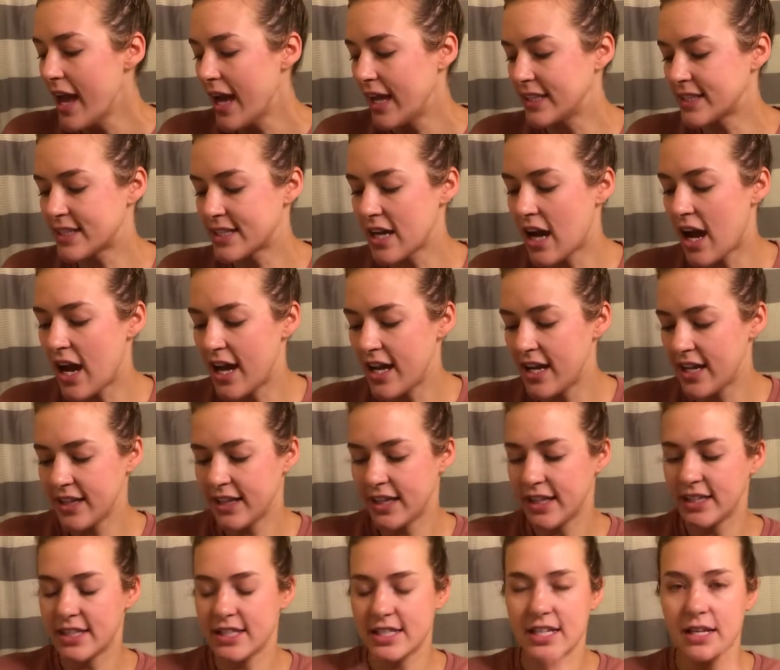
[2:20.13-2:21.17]
it's not
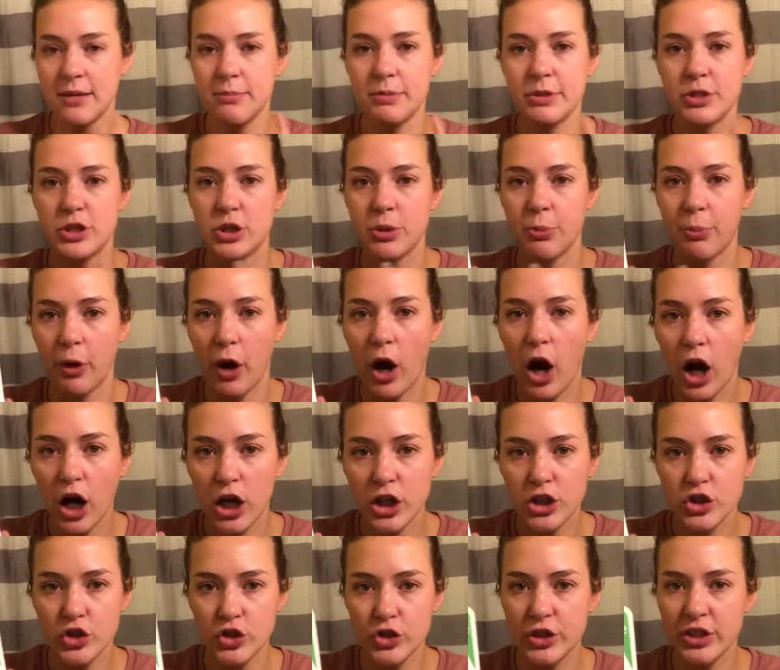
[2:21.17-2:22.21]
anything that's going to be super
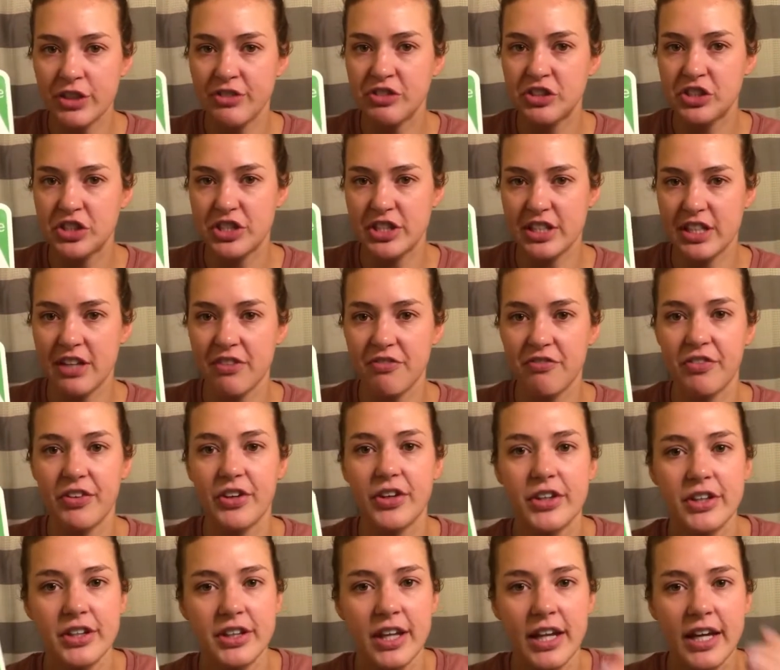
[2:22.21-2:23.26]
harsh or leave your skin
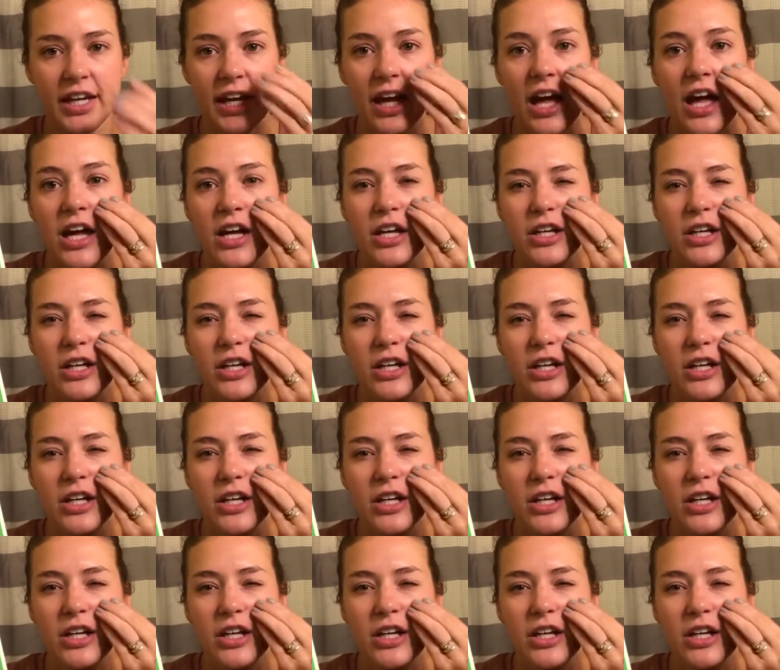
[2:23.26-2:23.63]
feeling like